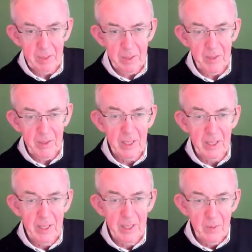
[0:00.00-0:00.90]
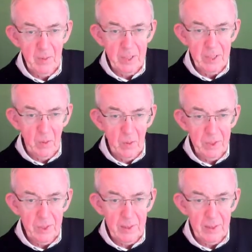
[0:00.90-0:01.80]
which is also down
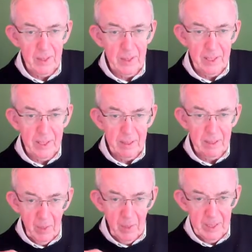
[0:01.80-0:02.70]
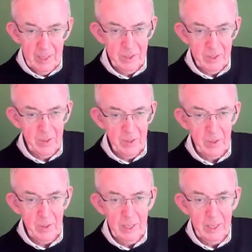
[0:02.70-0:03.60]
in my carousel as well.
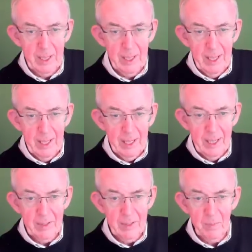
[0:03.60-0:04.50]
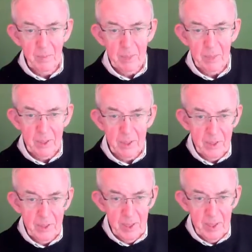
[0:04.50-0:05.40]
You've been able to contrast and
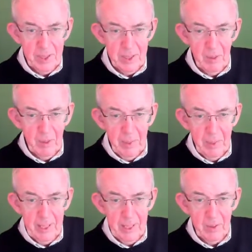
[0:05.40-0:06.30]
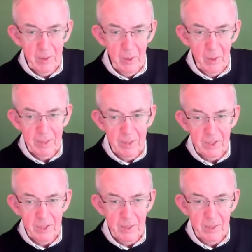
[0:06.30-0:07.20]
compare the quality of the sound from
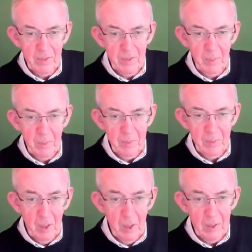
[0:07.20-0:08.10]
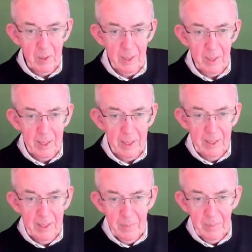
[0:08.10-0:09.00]
both Marco and I, and it
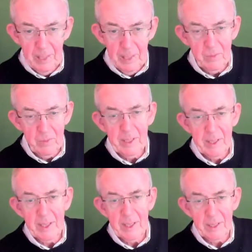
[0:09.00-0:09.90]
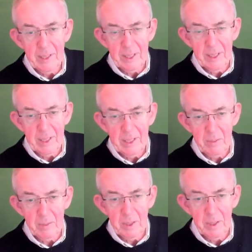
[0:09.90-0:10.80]
really is. It's
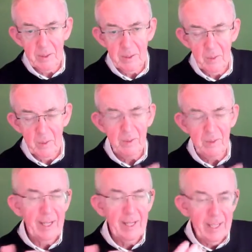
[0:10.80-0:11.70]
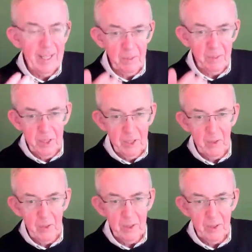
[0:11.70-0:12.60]
up to you. As
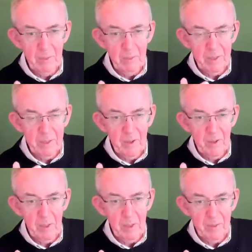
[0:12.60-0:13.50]
far as microphones are